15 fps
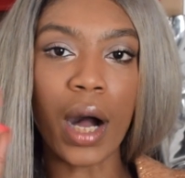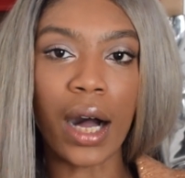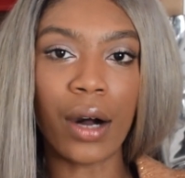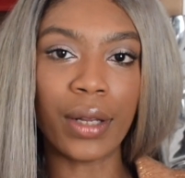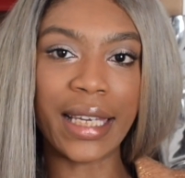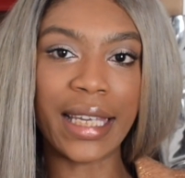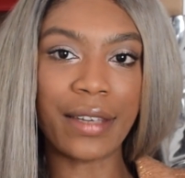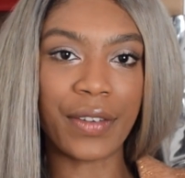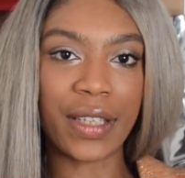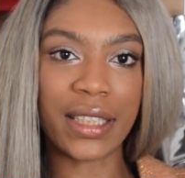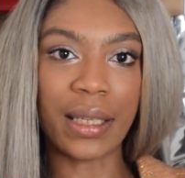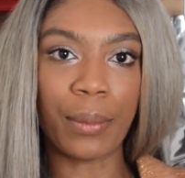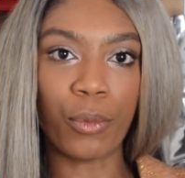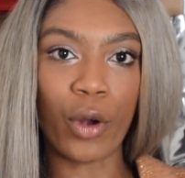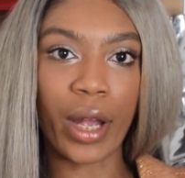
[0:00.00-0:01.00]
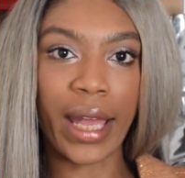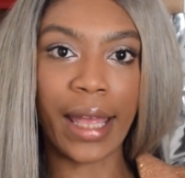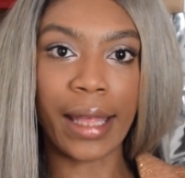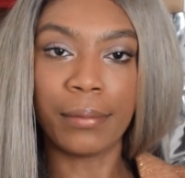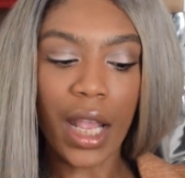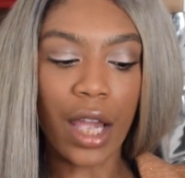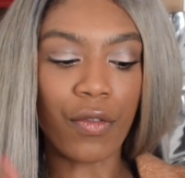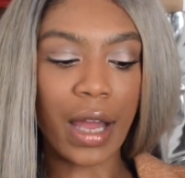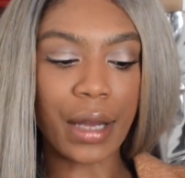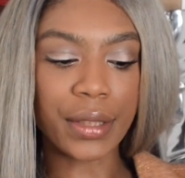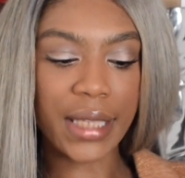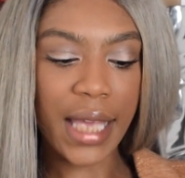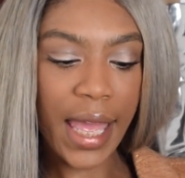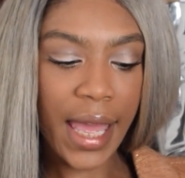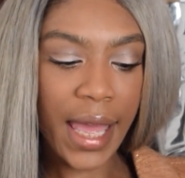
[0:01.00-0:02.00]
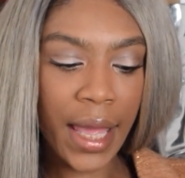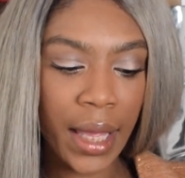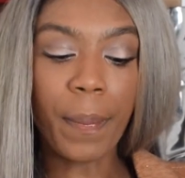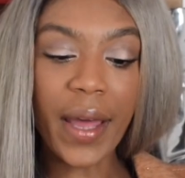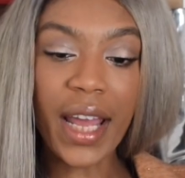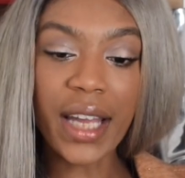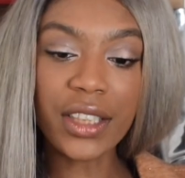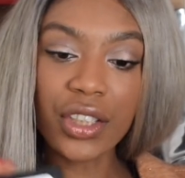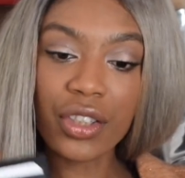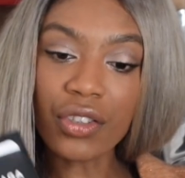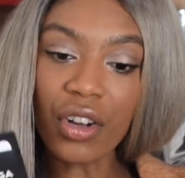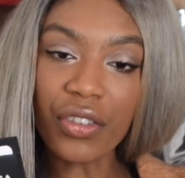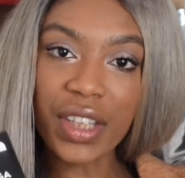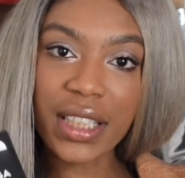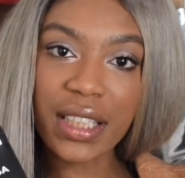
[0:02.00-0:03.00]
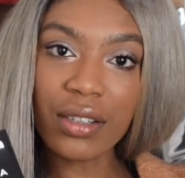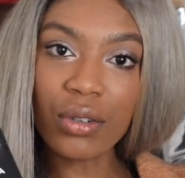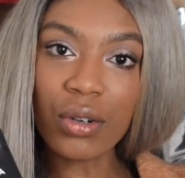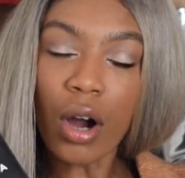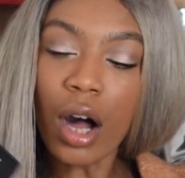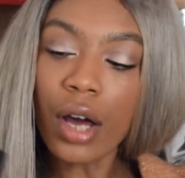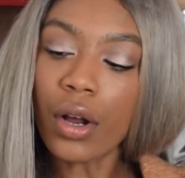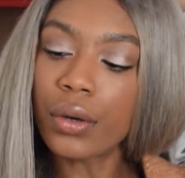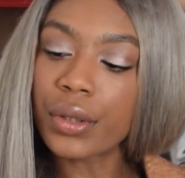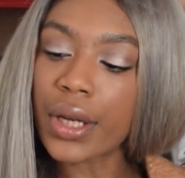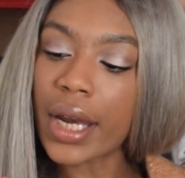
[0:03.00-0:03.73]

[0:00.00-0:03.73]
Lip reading: I'll leave it somewhere around here. But I just got this little card holder.